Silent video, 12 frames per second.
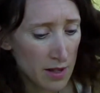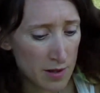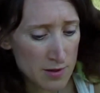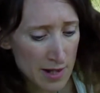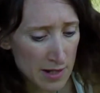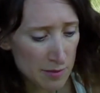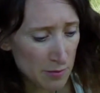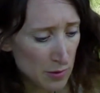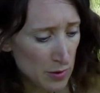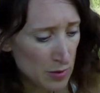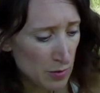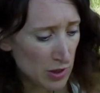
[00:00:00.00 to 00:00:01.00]
Those
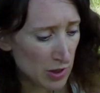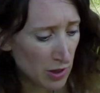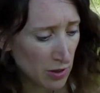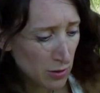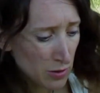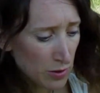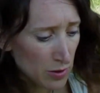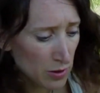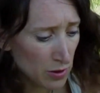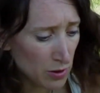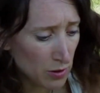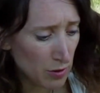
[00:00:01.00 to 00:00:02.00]
animals which are called
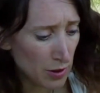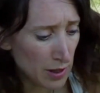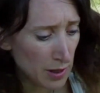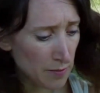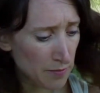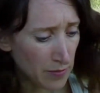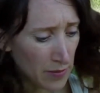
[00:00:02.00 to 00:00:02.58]
Uri,